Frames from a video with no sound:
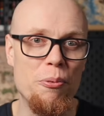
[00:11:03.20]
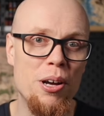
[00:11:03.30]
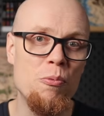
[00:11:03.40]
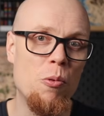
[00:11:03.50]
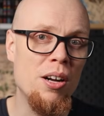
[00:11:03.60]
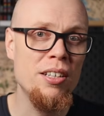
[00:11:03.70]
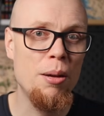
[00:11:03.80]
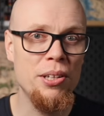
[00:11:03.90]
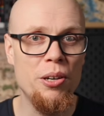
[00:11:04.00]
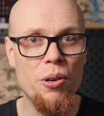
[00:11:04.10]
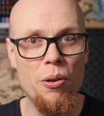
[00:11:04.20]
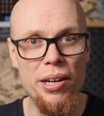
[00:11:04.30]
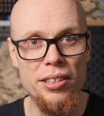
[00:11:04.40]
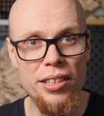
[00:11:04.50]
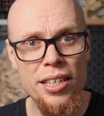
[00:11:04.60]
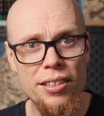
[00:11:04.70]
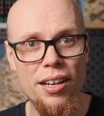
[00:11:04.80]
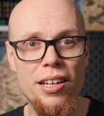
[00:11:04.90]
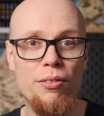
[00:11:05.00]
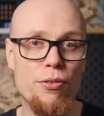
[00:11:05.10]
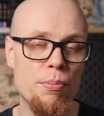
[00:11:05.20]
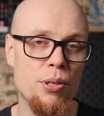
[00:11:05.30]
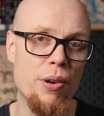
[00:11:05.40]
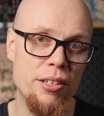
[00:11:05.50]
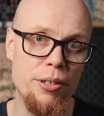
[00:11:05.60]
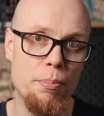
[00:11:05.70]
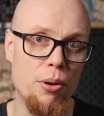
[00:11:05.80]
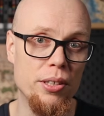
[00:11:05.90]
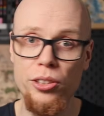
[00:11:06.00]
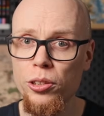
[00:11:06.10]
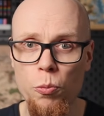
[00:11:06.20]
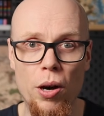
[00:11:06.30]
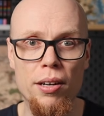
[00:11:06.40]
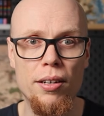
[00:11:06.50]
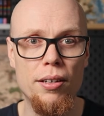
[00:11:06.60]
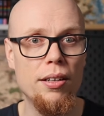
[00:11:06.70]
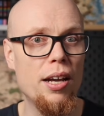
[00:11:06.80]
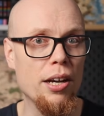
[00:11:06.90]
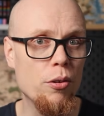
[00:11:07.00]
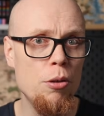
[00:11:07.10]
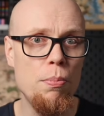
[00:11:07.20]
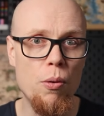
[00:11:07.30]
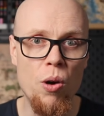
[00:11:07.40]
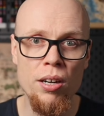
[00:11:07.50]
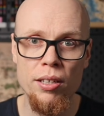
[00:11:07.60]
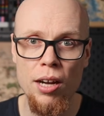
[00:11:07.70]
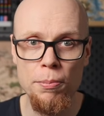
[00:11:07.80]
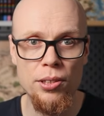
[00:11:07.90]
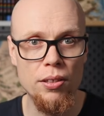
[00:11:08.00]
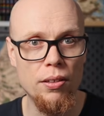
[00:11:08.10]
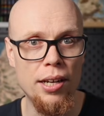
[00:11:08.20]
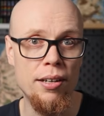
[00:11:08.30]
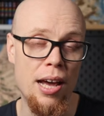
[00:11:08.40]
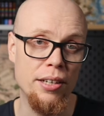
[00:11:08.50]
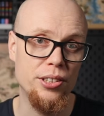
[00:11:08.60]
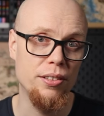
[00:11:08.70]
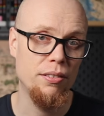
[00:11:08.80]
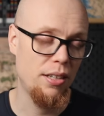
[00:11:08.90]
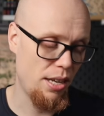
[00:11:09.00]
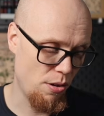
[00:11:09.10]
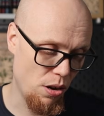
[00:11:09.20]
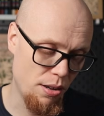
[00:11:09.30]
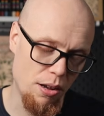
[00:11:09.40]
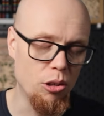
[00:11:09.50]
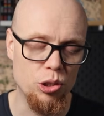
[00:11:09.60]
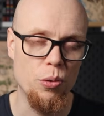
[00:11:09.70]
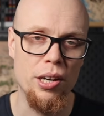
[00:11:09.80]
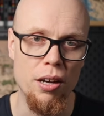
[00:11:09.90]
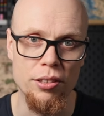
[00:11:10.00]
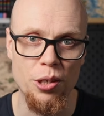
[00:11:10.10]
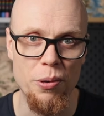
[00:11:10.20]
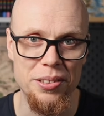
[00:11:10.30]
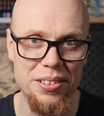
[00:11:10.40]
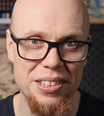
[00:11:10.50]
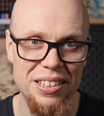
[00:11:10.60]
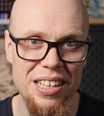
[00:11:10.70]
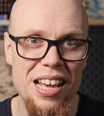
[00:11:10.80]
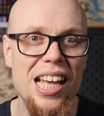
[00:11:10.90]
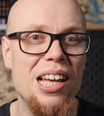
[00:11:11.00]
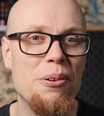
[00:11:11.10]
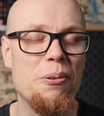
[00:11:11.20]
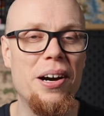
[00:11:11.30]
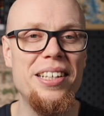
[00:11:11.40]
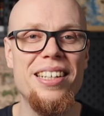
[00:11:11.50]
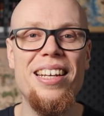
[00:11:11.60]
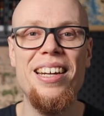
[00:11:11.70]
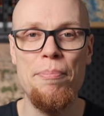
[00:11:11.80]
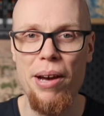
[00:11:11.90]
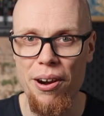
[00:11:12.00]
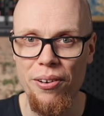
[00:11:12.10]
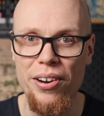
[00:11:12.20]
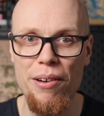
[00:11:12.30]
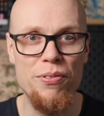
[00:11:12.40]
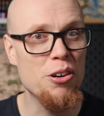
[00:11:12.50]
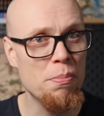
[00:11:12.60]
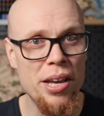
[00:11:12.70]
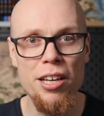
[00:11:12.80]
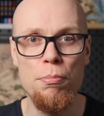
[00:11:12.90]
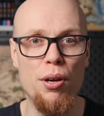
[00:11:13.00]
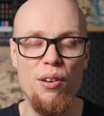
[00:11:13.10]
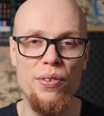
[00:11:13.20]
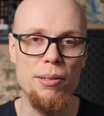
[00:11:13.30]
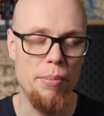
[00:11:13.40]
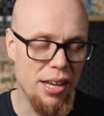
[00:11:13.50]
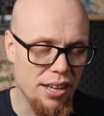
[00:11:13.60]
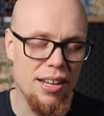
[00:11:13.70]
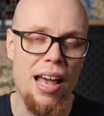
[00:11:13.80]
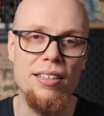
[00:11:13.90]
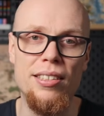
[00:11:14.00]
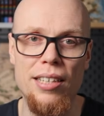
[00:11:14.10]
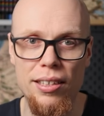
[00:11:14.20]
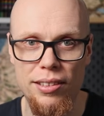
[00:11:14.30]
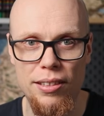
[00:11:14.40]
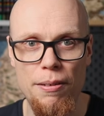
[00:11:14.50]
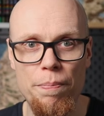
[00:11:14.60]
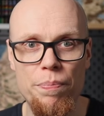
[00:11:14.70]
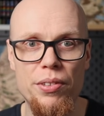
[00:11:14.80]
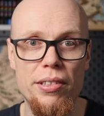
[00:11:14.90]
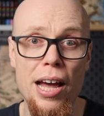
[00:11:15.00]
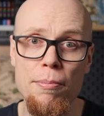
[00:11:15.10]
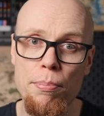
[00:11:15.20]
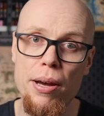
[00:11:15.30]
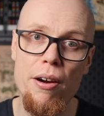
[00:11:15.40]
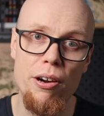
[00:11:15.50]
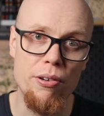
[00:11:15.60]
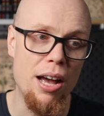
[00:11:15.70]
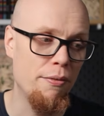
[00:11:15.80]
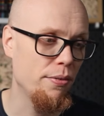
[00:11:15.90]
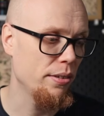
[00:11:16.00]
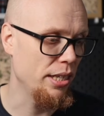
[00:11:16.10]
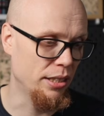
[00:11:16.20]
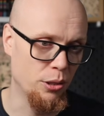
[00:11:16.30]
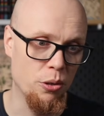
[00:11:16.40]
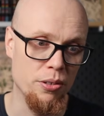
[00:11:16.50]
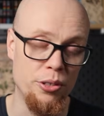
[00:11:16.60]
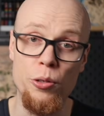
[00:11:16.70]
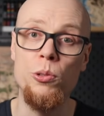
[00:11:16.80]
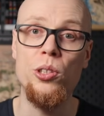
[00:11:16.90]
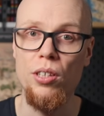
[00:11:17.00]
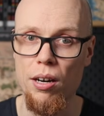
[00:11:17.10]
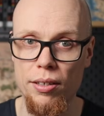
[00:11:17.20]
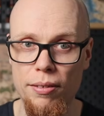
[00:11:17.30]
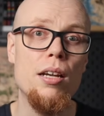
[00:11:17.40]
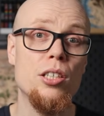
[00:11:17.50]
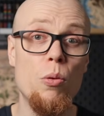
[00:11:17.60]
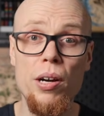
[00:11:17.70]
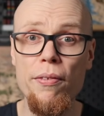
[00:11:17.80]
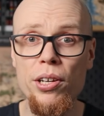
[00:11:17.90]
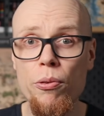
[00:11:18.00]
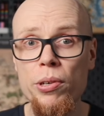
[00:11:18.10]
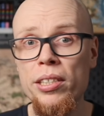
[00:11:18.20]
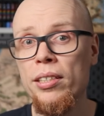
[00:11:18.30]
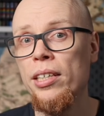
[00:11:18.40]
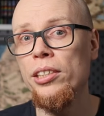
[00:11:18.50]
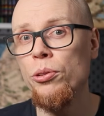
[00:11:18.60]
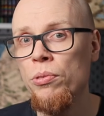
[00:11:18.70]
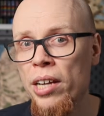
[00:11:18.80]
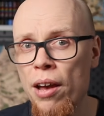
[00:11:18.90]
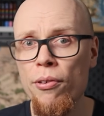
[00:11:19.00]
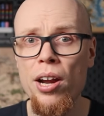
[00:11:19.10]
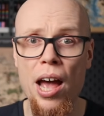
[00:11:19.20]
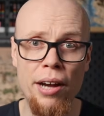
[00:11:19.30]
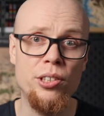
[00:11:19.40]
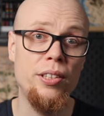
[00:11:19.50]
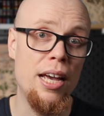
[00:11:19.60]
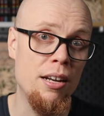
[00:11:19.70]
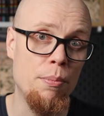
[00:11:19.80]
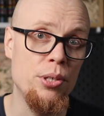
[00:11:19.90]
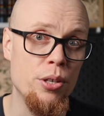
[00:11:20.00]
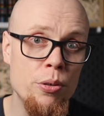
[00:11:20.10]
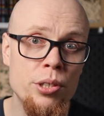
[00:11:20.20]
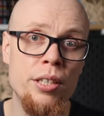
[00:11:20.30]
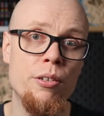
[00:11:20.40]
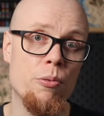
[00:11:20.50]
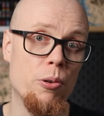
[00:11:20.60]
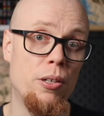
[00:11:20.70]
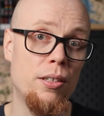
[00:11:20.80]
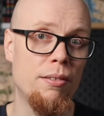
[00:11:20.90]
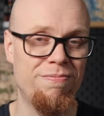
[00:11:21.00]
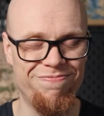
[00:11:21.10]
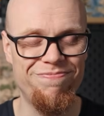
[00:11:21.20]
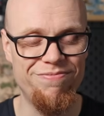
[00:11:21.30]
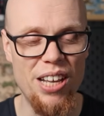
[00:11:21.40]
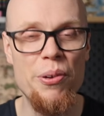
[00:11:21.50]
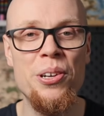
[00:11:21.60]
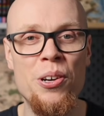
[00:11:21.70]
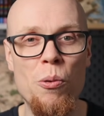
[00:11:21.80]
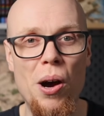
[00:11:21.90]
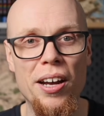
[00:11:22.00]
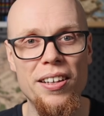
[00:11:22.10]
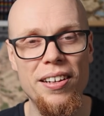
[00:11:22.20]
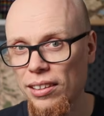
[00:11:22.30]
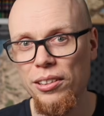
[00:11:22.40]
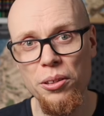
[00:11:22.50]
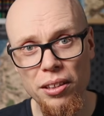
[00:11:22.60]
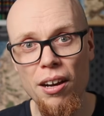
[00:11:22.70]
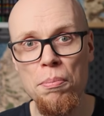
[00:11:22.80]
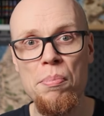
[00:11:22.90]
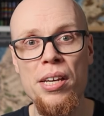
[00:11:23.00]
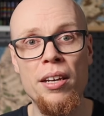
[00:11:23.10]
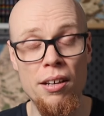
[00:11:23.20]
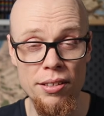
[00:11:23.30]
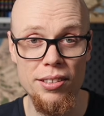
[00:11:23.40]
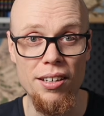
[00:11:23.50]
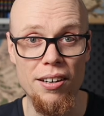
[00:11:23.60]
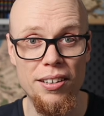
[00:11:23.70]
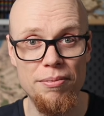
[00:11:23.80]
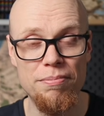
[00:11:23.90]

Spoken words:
Run one WOAC cycle from your entry point. Just one. A group, a want, an obstacle, and an action. Also a consequence. Write it in a paragraph. Don't make it perfect, make it exist. That paragraph is your new start. So whatever your reason is, you never actually end up using your world. Now you know why. Good luck being unstuck.